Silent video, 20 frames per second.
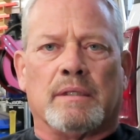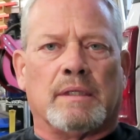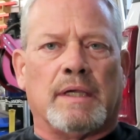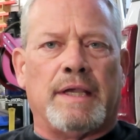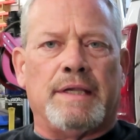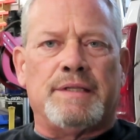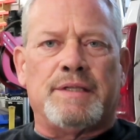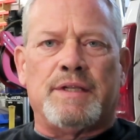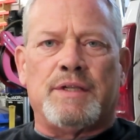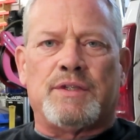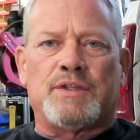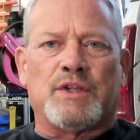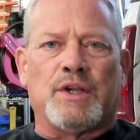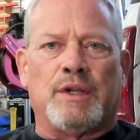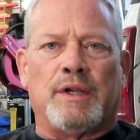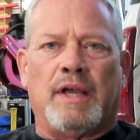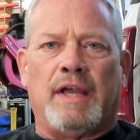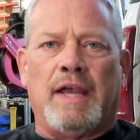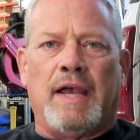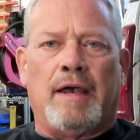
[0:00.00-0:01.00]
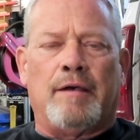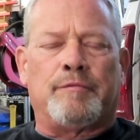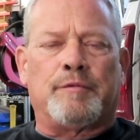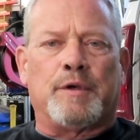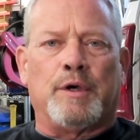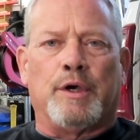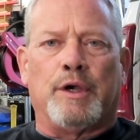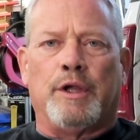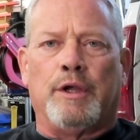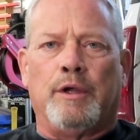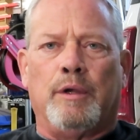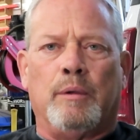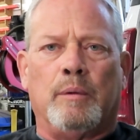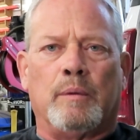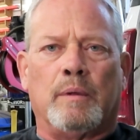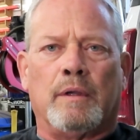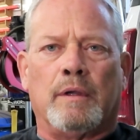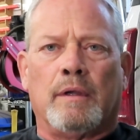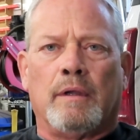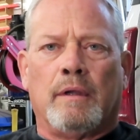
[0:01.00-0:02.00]
lazy Sunday
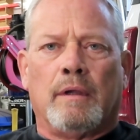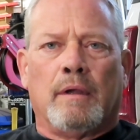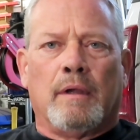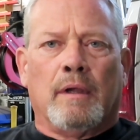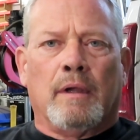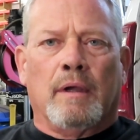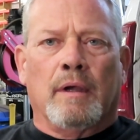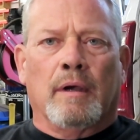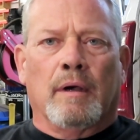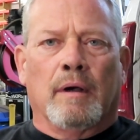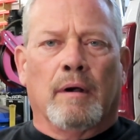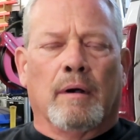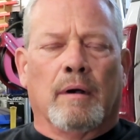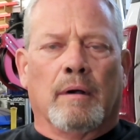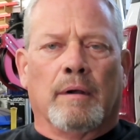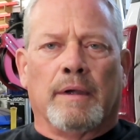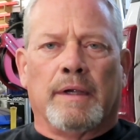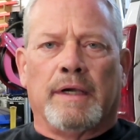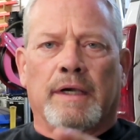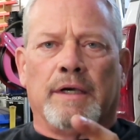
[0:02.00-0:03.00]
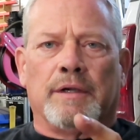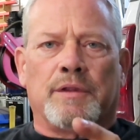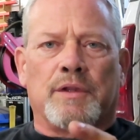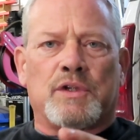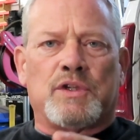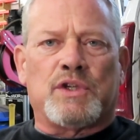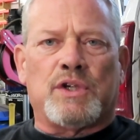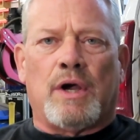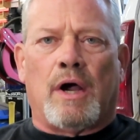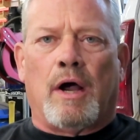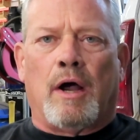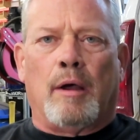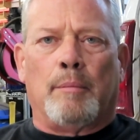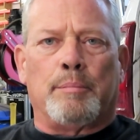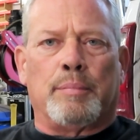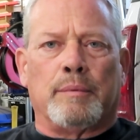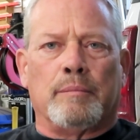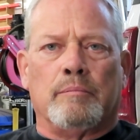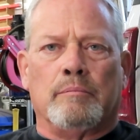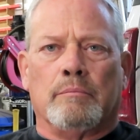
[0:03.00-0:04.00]
afternoon here at the
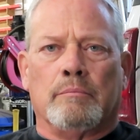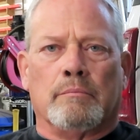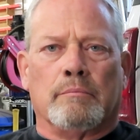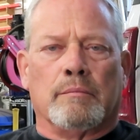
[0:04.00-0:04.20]
shop.